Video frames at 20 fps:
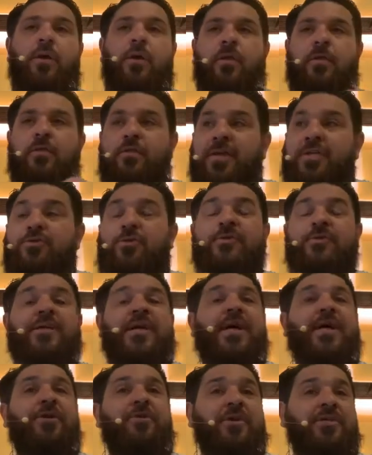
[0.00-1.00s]
This was a
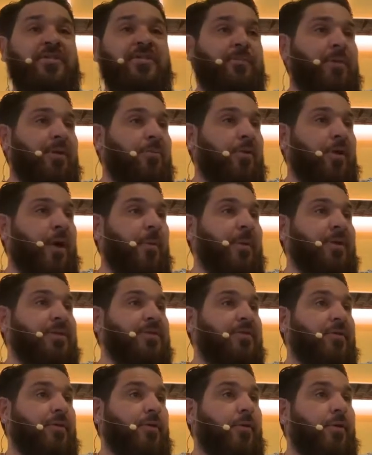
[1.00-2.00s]
hindrance to people coming to
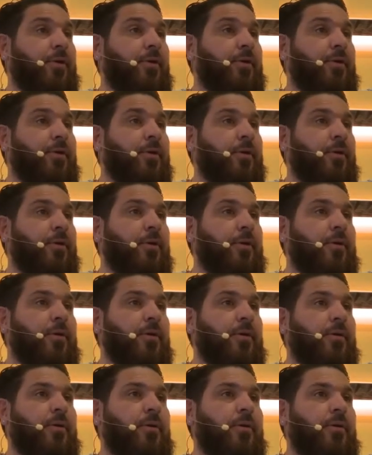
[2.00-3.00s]
the Lord.
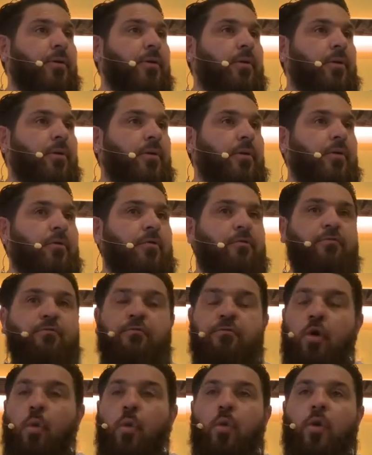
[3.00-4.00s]

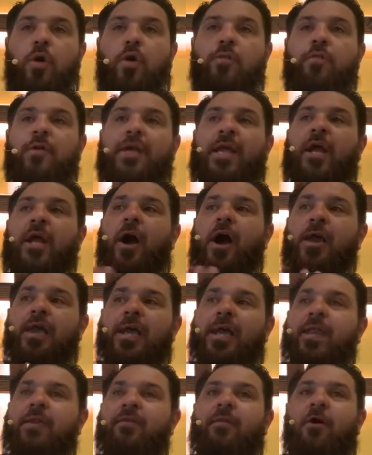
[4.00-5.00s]
The world looking on
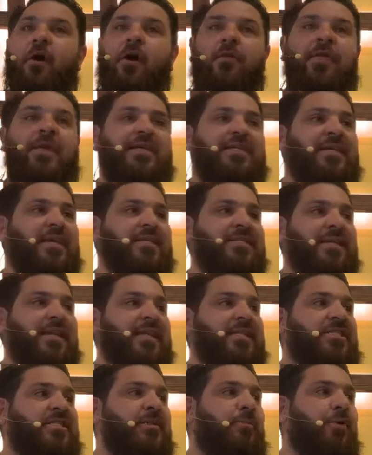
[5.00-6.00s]
in, all they see is
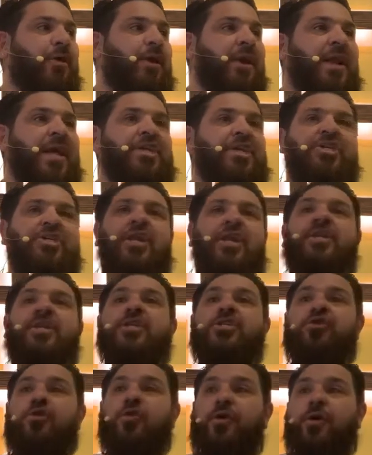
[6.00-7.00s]
insubordination and
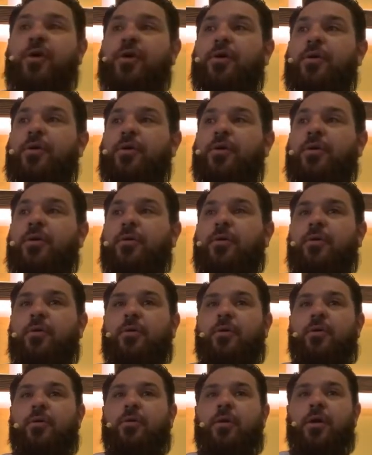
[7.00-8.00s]
disorder.
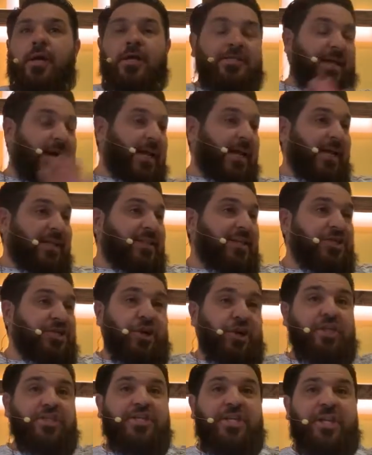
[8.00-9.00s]
It's kind of like the
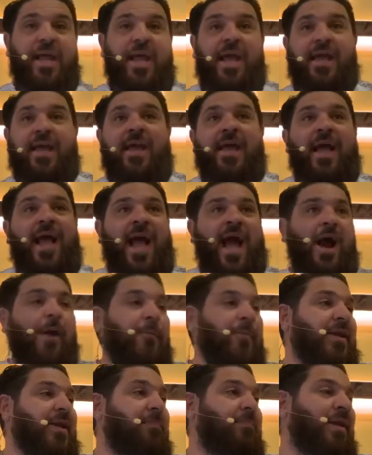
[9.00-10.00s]
church today. How
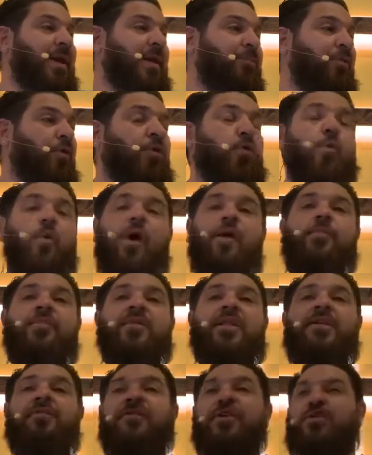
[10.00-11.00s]
many people who aren't
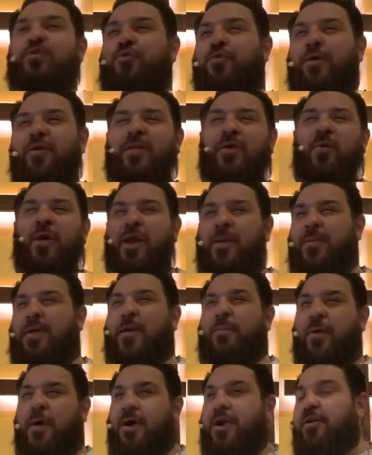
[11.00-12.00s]
believers really want to be
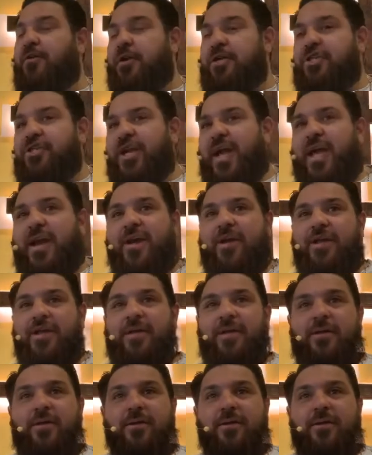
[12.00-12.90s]
a part of Christianity?